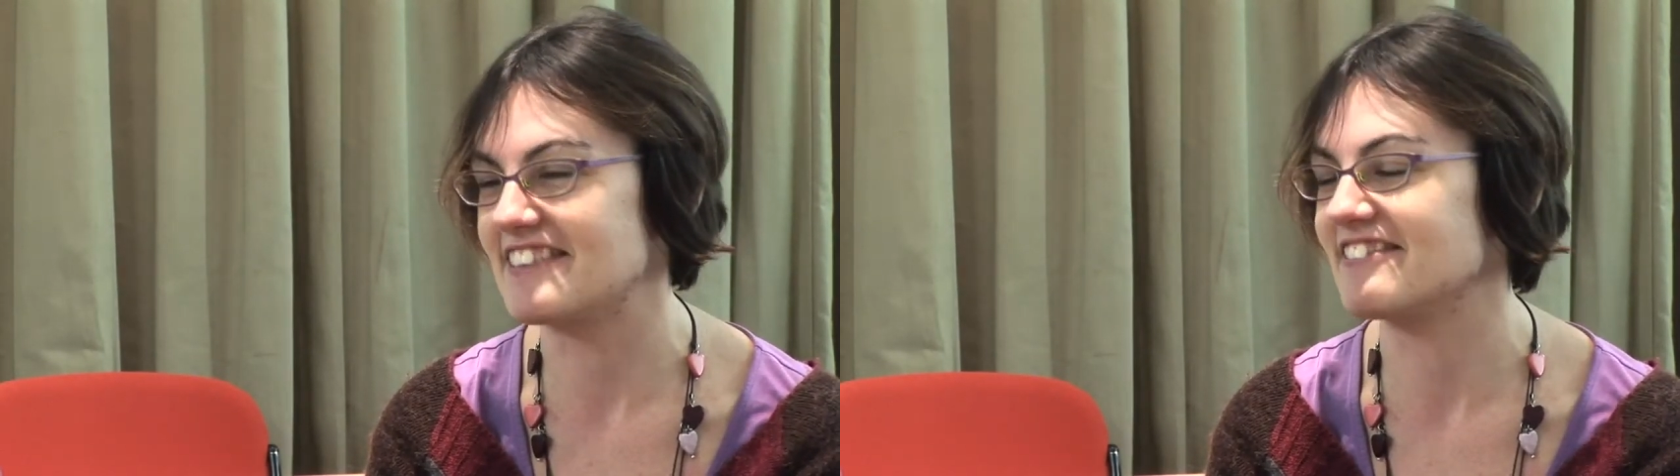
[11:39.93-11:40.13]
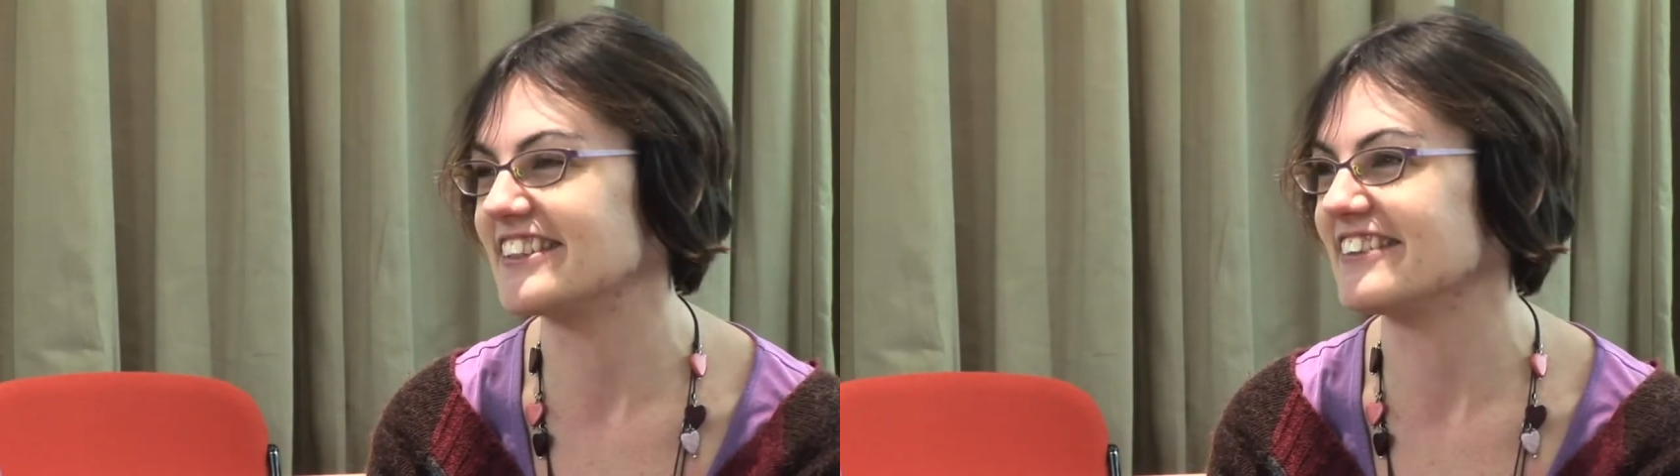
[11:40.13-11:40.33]
It
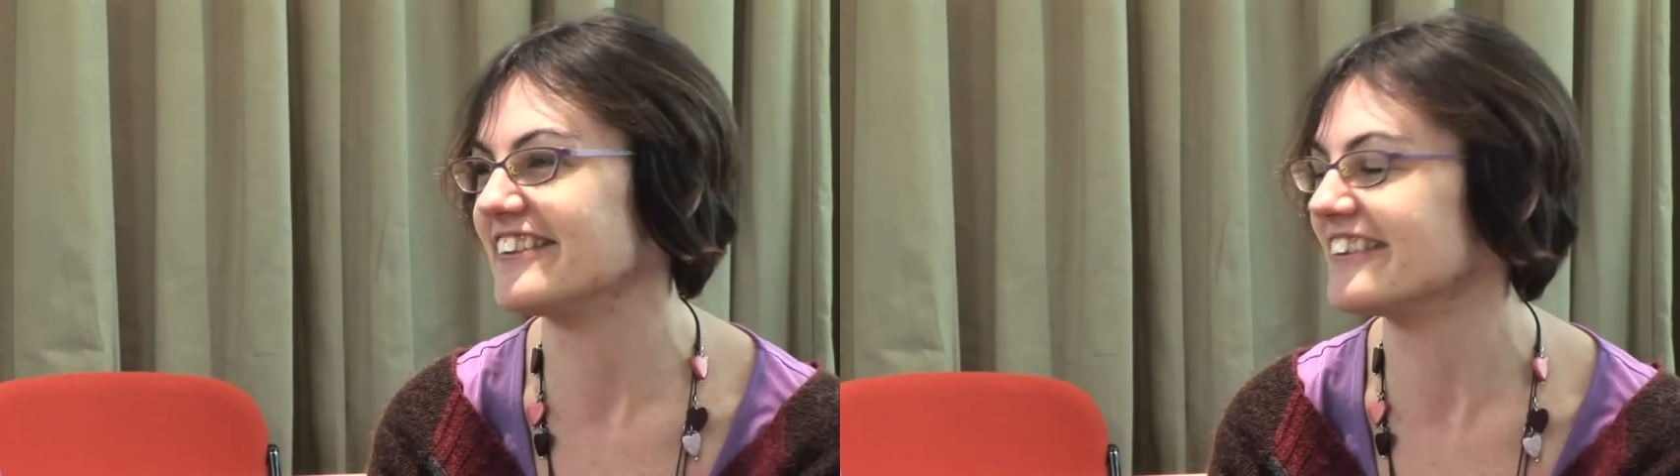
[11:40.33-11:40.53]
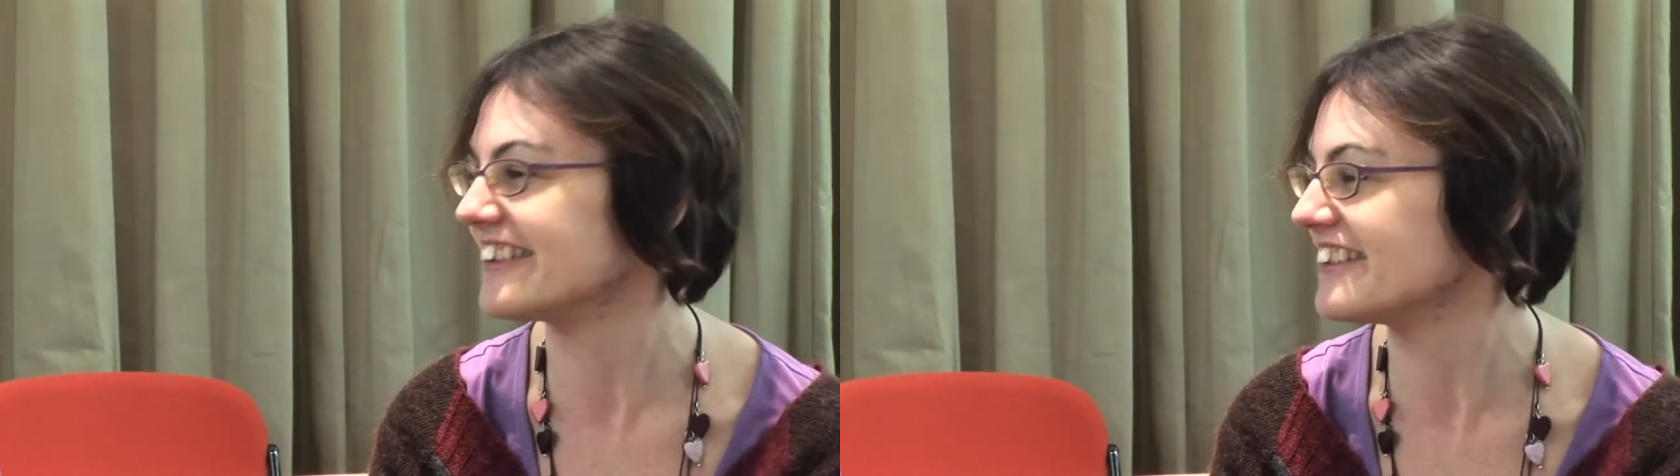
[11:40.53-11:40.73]
was
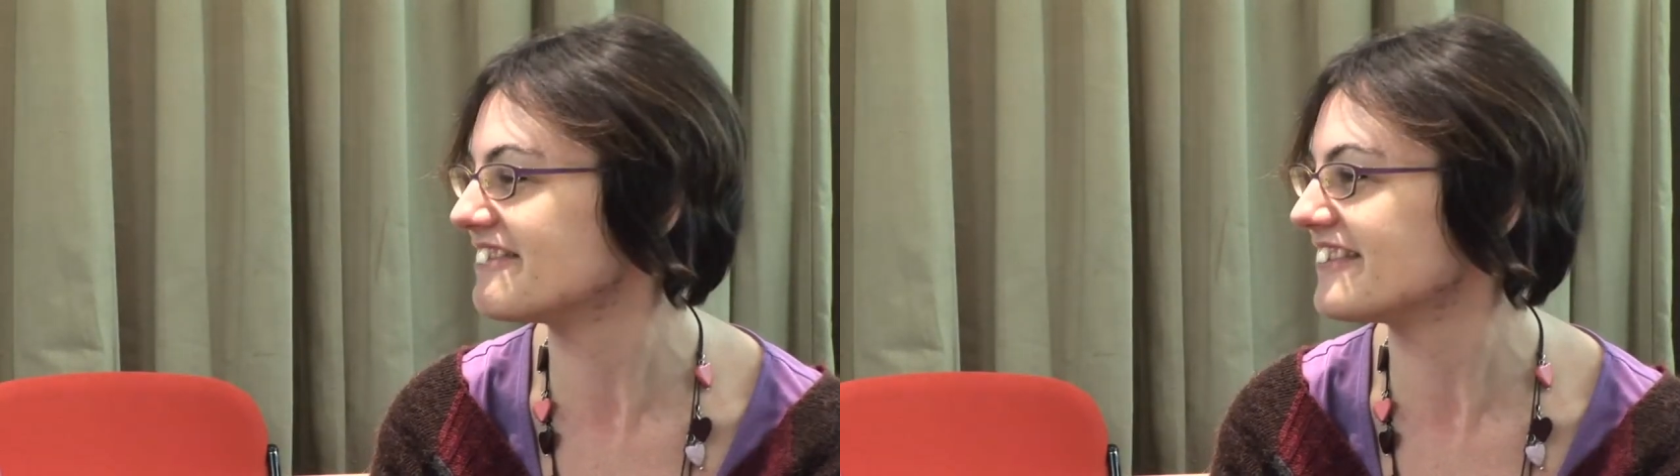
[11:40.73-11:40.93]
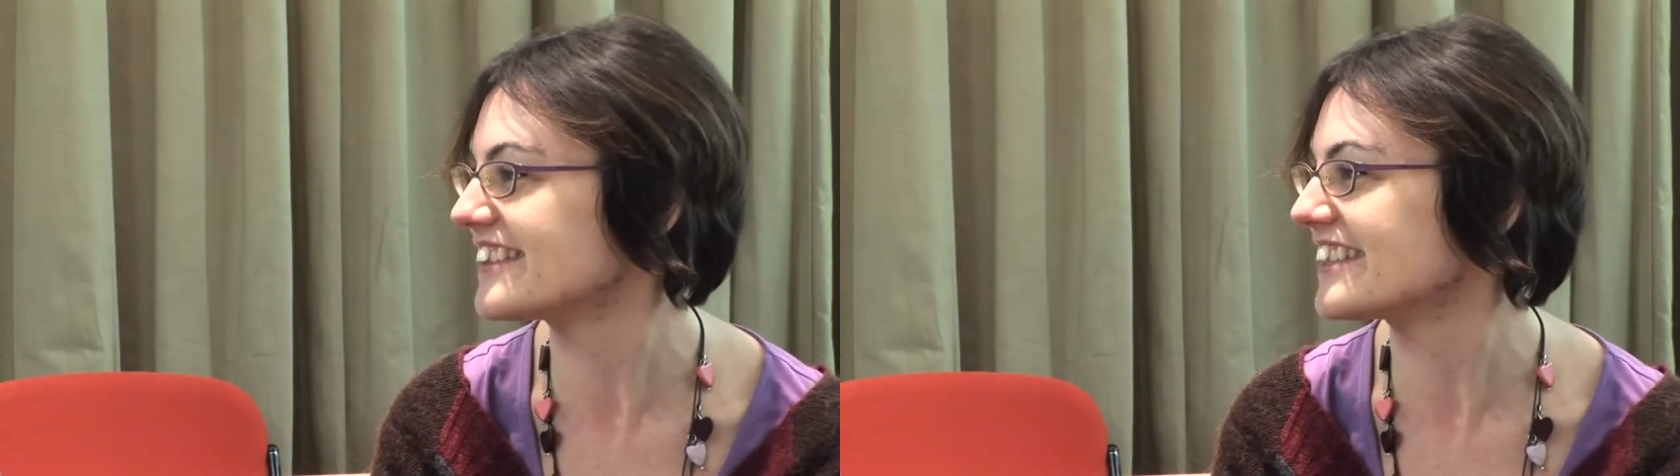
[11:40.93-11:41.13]
all. It are was,
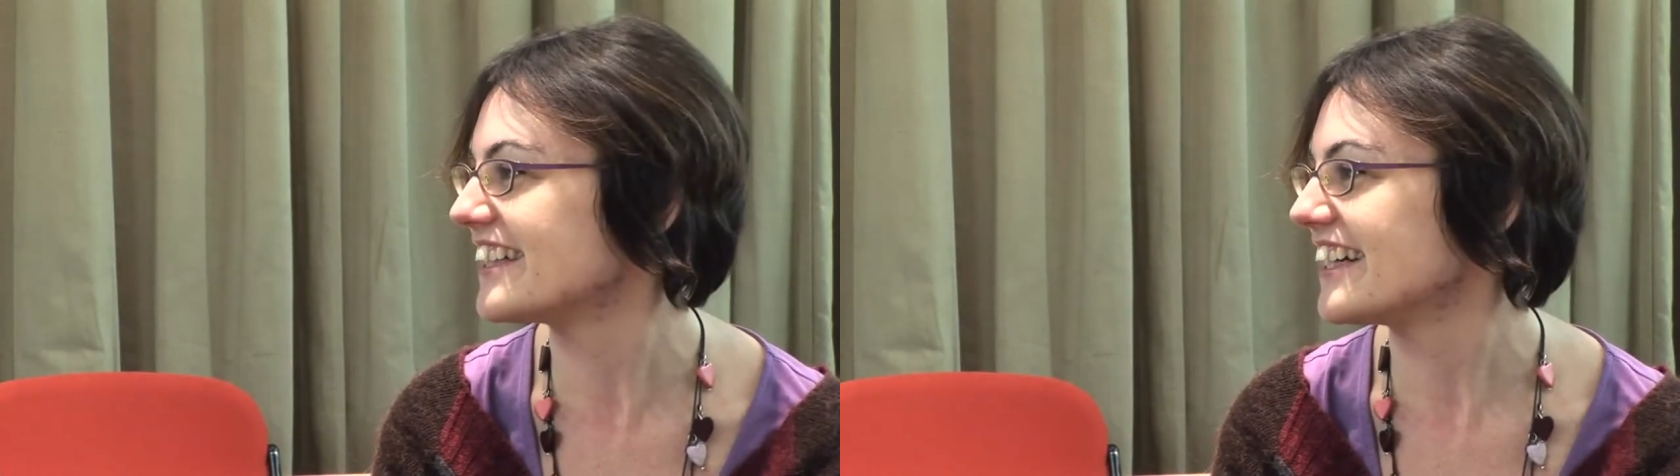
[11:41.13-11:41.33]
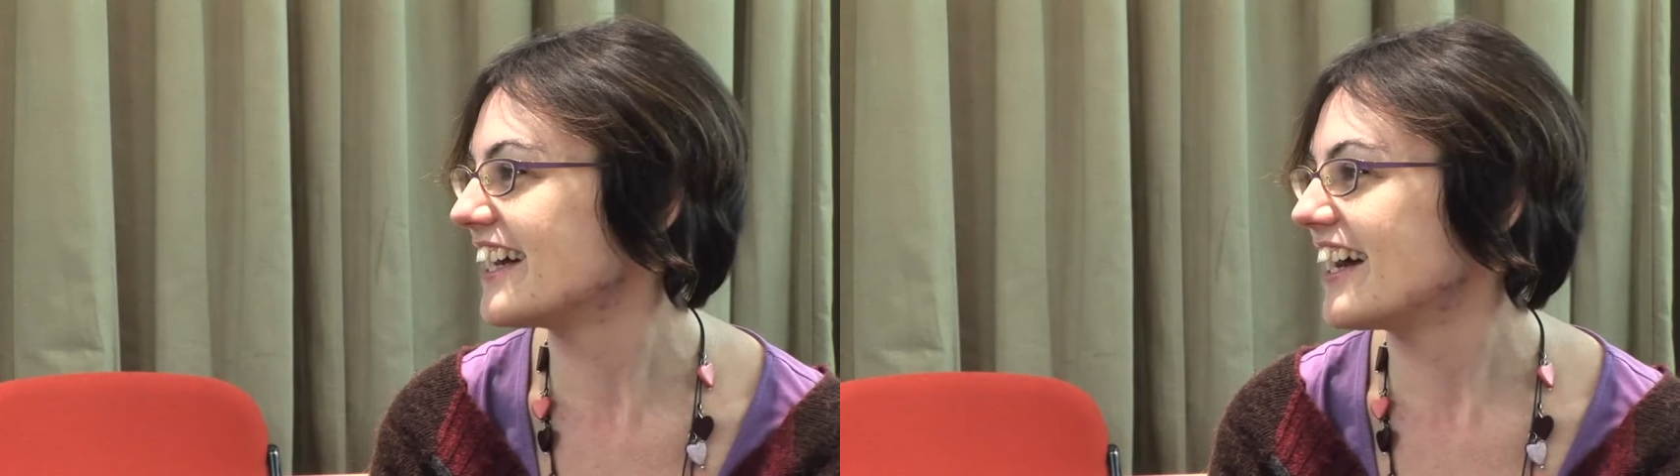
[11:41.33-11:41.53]
slightly out of